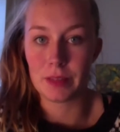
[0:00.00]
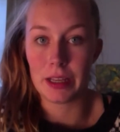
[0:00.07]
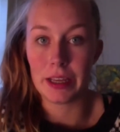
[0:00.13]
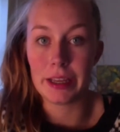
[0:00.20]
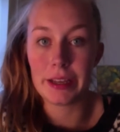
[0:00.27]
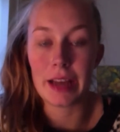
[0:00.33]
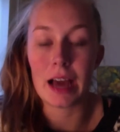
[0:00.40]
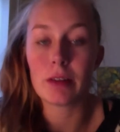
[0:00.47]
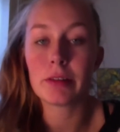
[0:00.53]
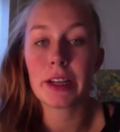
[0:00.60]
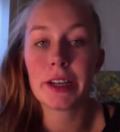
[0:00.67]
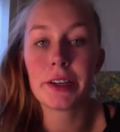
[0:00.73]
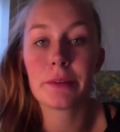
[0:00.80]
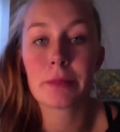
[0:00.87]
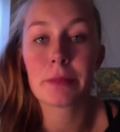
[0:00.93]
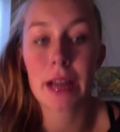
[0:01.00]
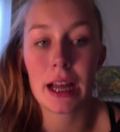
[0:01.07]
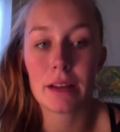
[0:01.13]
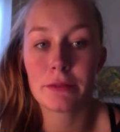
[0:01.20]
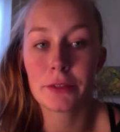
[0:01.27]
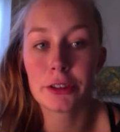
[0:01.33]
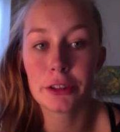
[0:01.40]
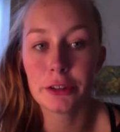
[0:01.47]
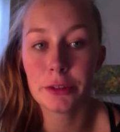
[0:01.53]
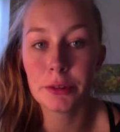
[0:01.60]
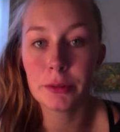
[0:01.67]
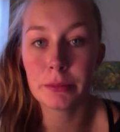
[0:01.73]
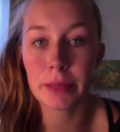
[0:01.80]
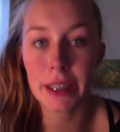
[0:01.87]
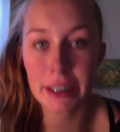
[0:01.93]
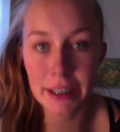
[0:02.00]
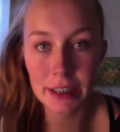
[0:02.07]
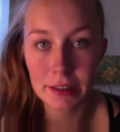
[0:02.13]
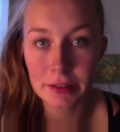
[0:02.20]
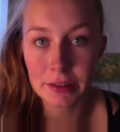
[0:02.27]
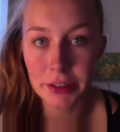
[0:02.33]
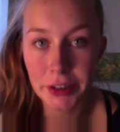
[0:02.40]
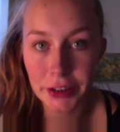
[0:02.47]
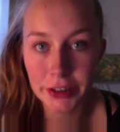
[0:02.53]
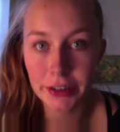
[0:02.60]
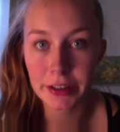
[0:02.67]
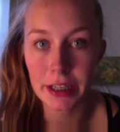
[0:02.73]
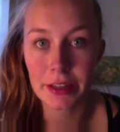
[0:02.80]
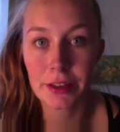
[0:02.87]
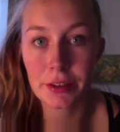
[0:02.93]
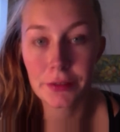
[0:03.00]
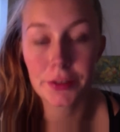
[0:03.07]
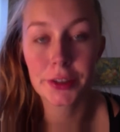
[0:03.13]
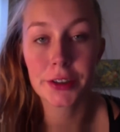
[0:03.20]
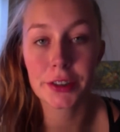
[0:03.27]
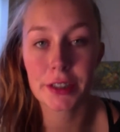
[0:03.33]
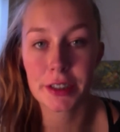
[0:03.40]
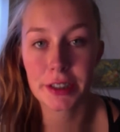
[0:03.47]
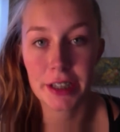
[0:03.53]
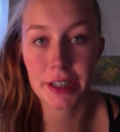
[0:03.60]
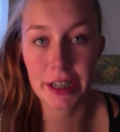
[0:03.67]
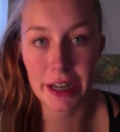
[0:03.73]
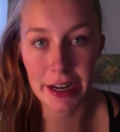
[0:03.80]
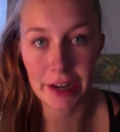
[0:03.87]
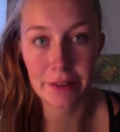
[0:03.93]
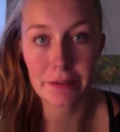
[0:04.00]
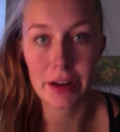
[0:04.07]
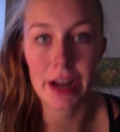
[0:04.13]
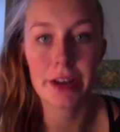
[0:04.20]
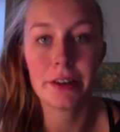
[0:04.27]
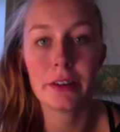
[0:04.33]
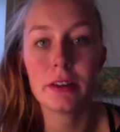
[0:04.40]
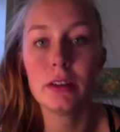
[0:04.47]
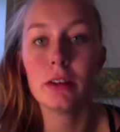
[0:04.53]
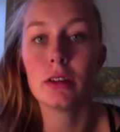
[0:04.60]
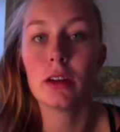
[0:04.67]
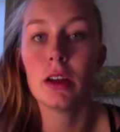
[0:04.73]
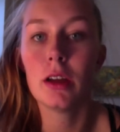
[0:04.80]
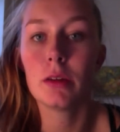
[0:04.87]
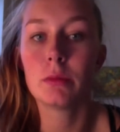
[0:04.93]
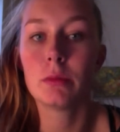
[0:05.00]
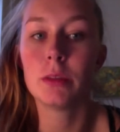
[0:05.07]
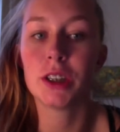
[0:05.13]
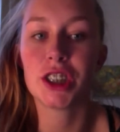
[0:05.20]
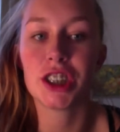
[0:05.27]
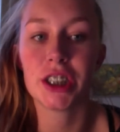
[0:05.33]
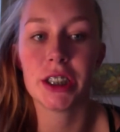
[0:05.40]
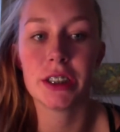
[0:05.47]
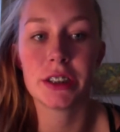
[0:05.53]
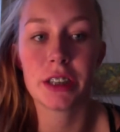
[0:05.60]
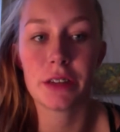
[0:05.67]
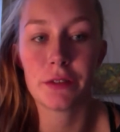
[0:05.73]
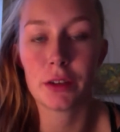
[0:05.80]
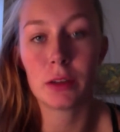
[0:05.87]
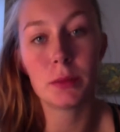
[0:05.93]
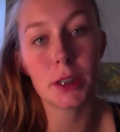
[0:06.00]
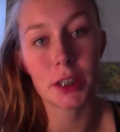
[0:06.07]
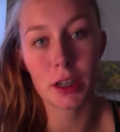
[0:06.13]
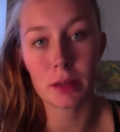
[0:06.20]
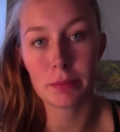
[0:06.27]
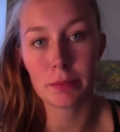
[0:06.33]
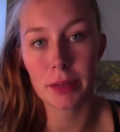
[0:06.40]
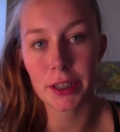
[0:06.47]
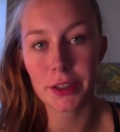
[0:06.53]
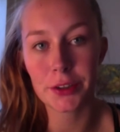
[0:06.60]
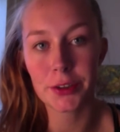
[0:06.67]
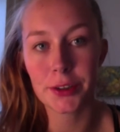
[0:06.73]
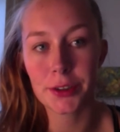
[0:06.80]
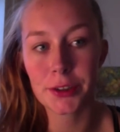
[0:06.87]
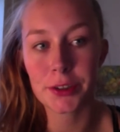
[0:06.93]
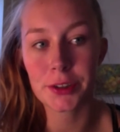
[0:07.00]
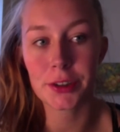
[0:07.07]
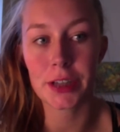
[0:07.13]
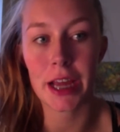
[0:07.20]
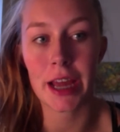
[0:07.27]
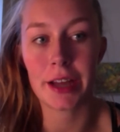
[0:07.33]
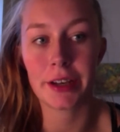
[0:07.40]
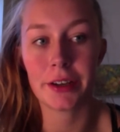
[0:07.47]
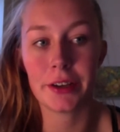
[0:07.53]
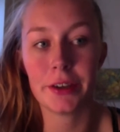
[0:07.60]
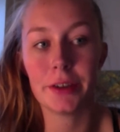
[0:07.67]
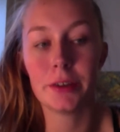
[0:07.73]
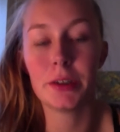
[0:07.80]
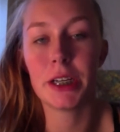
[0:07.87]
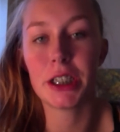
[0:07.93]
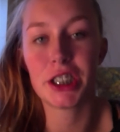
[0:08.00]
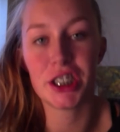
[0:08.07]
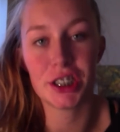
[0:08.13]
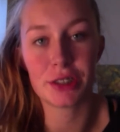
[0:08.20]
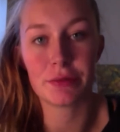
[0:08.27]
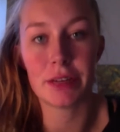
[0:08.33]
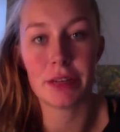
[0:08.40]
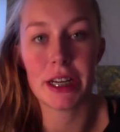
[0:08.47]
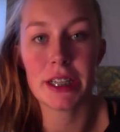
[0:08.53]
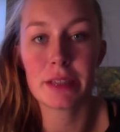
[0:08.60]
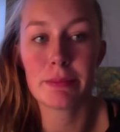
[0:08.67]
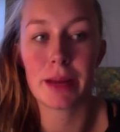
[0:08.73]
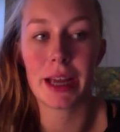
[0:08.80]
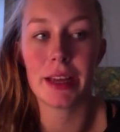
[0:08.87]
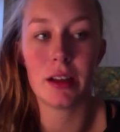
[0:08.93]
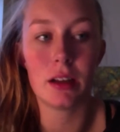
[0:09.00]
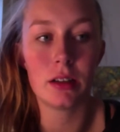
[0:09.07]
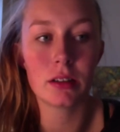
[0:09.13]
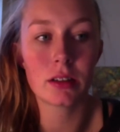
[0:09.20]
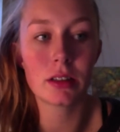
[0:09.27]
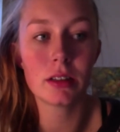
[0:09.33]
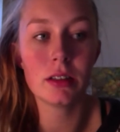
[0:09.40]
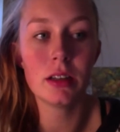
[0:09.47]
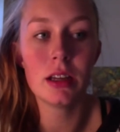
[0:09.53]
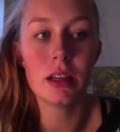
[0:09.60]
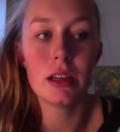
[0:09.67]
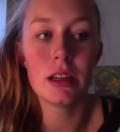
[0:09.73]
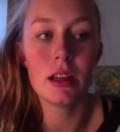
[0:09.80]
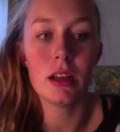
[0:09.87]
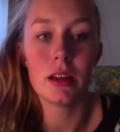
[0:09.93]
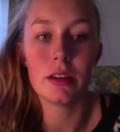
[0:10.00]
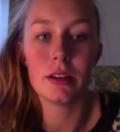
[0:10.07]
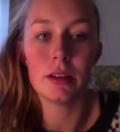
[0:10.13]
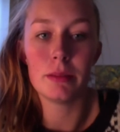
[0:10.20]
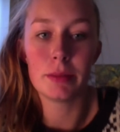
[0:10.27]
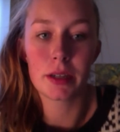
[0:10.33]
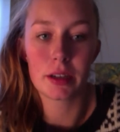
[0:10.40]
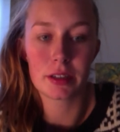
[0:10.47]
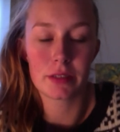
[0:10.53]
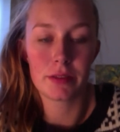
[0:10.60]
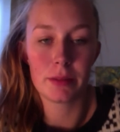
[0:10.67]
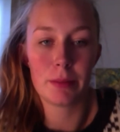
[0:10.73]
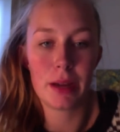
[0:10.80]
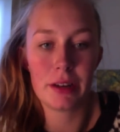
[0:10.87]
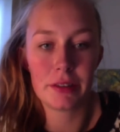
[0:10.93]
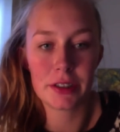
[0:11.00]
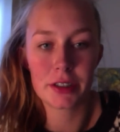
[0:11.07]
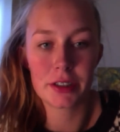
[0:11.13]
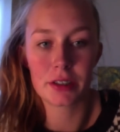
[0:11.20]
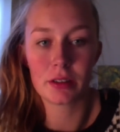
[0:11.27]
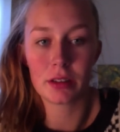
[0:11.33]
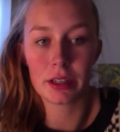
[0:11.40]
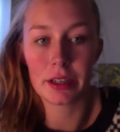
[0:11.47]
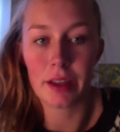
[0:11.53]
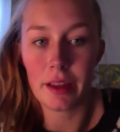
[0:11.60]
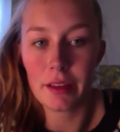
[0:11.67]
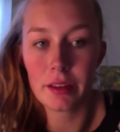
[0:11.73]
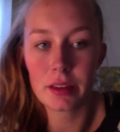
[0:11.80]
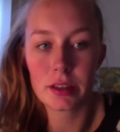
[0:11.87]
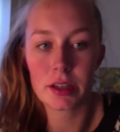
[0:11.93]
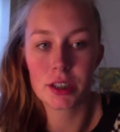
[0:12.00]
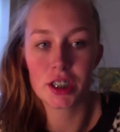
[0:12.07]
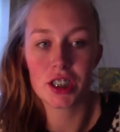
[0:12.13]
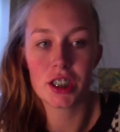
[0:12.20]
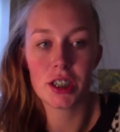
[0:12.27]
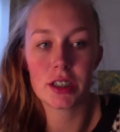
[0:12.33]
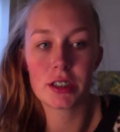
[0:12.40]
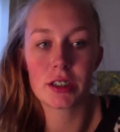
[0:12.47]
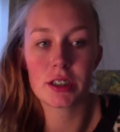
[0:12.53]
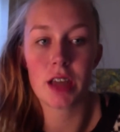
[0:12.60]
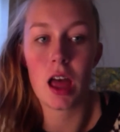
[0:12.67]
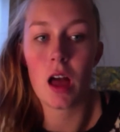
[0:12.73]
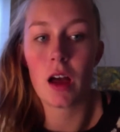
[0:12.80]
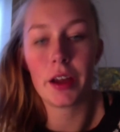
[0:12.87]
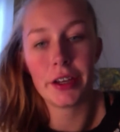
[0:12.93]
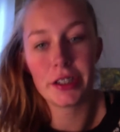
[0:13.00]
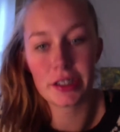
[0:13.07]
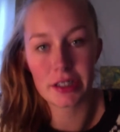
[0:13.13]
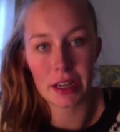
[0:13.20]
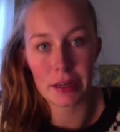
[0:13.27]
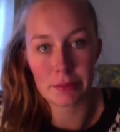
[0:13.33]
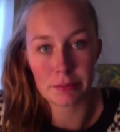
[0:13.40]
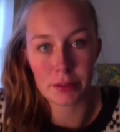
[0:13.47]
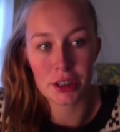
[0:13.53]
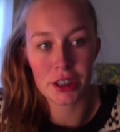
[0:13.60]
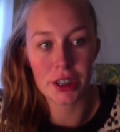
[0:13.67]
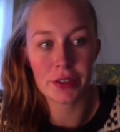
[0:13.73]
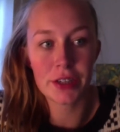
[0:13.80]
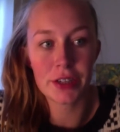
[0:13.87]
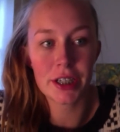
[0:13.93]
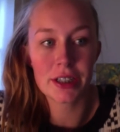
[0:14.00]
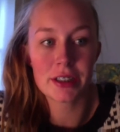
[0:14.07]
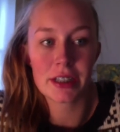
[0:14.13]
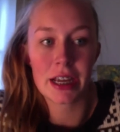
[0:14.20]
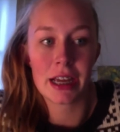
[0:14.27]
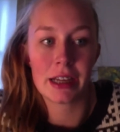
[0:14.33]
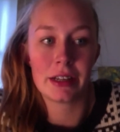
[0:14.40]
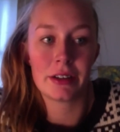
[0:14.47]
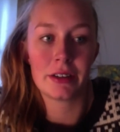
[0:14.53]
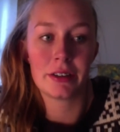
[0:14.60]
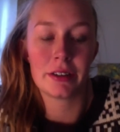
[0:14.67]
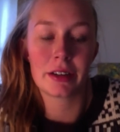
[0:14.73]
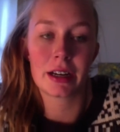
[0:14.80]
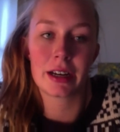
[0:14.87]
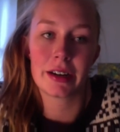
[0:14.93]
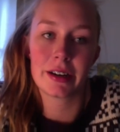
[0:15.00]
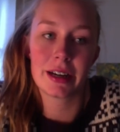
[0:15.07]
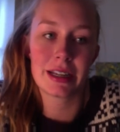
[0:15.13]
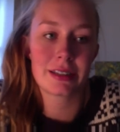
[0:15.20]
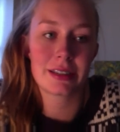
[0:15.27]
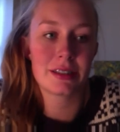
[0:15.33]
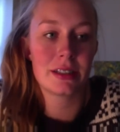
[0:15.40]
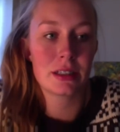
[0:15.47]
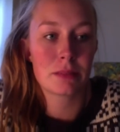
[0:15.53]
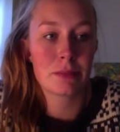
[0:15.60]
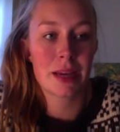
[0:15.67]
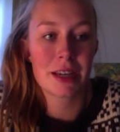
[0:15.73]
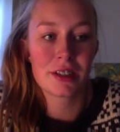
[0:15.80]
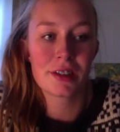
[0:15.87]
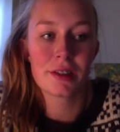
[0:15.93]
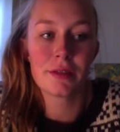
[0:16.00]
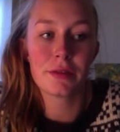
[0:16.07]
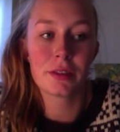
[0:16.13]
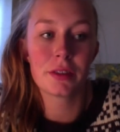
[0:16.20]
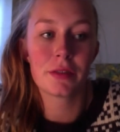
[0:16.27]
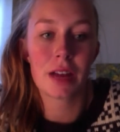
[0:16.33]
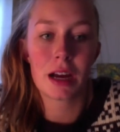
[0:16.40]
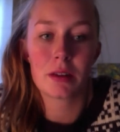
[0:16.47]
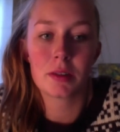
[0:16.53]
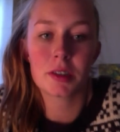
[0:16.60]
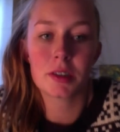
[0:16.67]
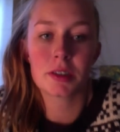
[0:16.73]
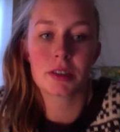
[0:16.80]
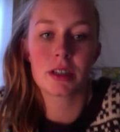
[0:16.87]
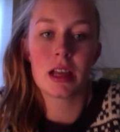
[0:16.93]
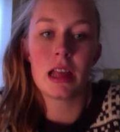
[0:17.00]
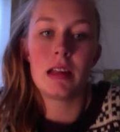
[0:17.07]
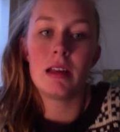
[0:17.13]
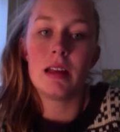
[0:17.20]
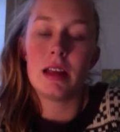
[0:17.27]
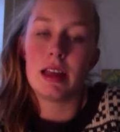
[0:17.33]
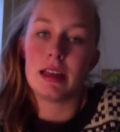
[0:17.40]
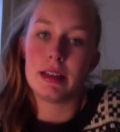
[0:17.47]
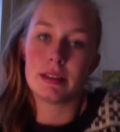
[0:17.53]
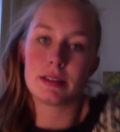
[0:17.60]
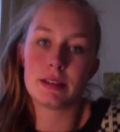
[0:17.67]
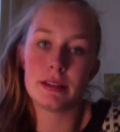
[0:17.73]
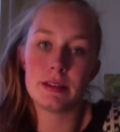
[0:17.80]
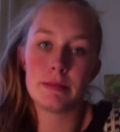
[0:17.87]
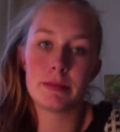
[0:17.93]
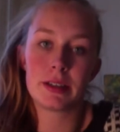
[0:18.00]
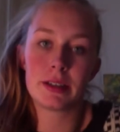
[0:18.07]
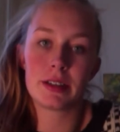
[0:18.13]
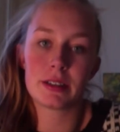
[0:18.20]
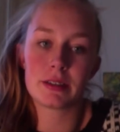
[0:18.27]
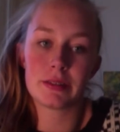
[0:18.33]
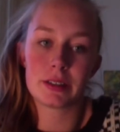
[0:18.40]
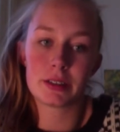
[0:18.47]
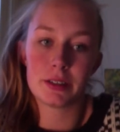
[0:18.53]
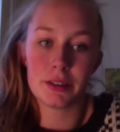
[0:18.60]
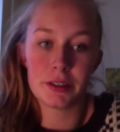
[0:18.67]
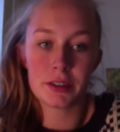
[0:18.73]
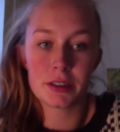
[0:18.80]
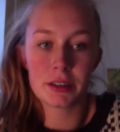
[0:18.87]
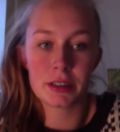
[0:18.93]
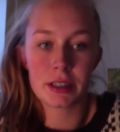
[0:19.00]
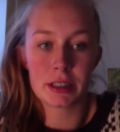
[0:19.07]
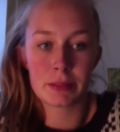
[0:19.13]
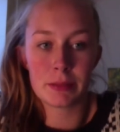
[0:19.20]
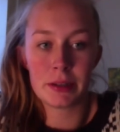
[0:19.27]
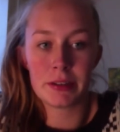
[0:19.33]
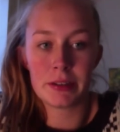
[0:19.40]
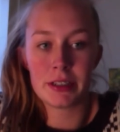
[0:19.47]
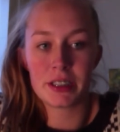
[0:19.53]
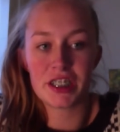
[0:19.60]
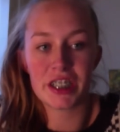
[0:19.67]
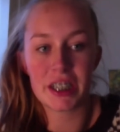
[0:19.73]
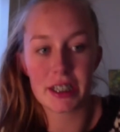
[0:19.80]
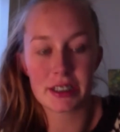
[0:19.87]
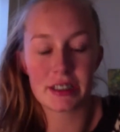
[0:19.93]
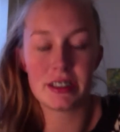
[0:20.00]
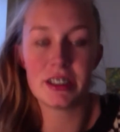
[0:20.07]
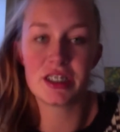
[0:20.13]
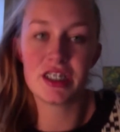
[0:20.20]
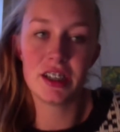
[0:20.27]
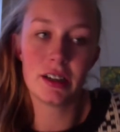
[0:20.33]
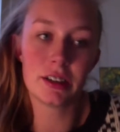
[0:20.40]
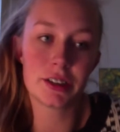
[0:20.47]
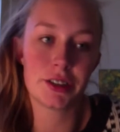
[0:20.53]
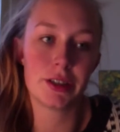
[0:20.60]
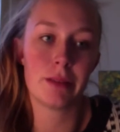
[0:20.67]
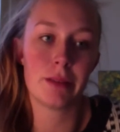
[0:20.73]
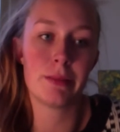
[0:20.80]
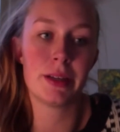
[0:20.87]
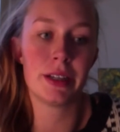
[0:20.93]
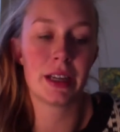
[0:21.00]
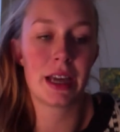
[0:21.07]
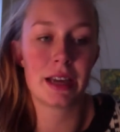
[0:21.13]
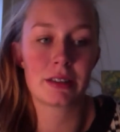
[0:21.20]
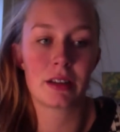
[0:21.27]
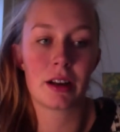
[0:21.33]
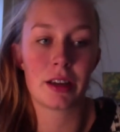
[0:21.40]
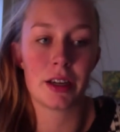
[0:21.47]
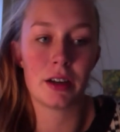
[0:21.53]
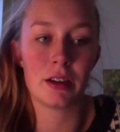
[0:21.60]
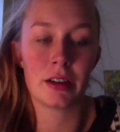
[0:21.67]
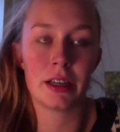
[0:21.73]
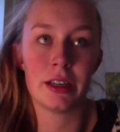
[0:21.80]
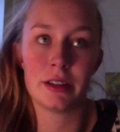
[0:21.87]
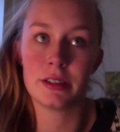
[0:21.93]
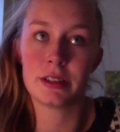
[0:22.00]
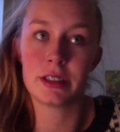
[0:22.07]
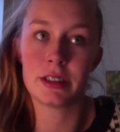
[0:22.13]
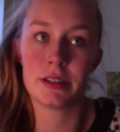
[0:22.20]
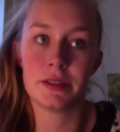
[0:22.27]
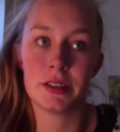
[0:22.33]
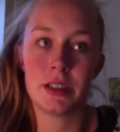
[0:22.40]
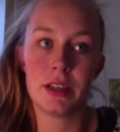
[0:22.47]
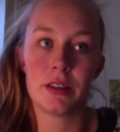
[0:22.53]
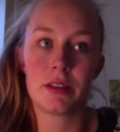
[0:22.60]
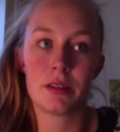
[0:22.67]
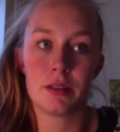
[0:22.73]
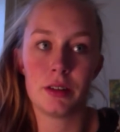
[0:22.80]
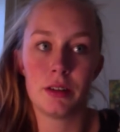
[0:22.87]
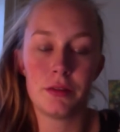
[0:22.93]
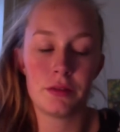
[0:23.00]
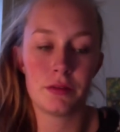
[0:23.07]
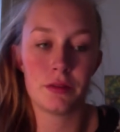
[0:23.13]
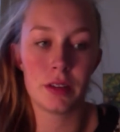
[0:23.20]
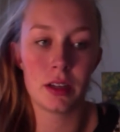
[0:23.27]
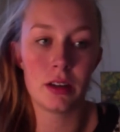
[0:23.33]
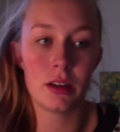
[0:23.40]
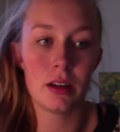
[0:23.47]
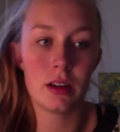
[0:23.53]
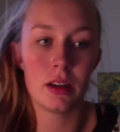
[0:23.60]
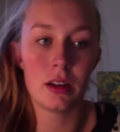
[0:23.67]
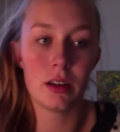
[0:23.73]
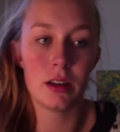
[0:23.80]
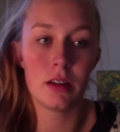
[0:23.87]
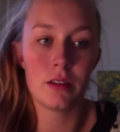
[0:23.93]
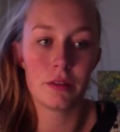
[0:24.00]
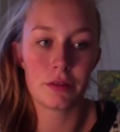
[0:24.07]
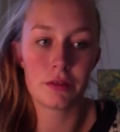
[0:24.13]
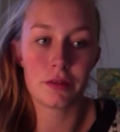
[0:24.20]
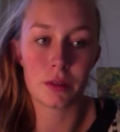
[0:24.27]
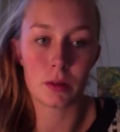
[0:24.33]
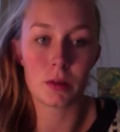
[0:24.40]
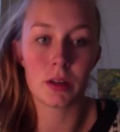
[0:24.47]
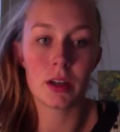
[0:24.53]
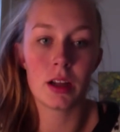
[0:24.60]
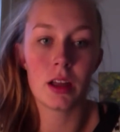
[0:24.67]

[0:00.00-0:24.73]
In Outlander we have 2 main characters, and the first is Claire Randall, which is a former combat nurse, and she is raised by her uncle because of her parents' only death. She is honest and mysterious, and Claire has this passion for flowers. And so because of her nurse experience, she gets this healer job in Castle Leon in 1734.